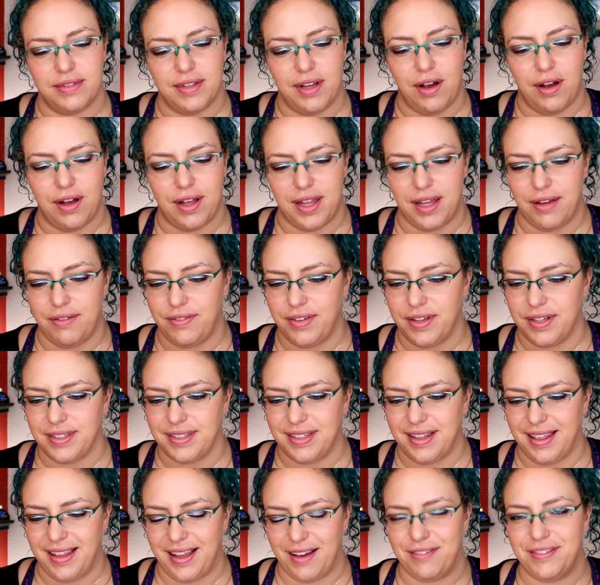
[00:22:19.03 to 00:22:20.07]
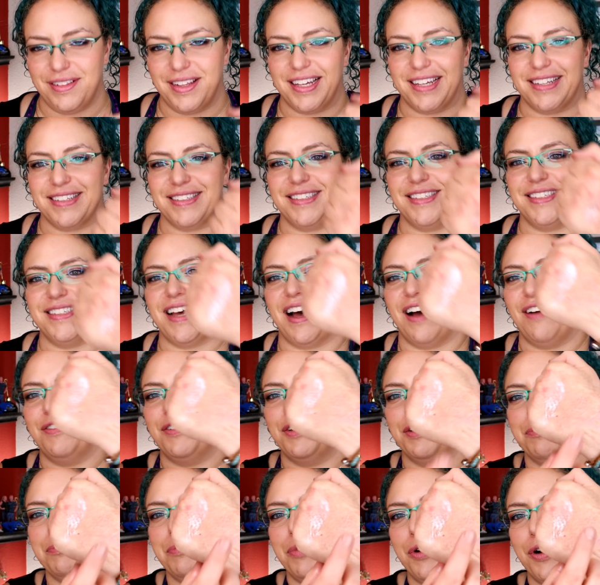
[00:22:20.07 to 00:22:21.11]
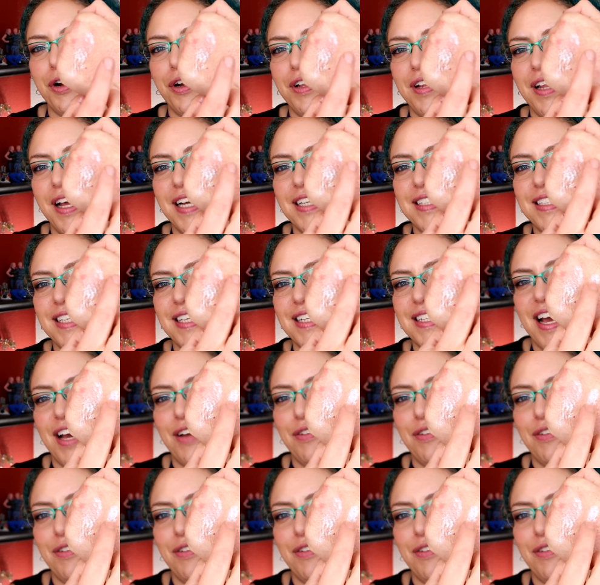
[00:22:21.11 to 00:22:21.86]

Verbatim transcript: Oh, that feels lovely and soft and pearlescent.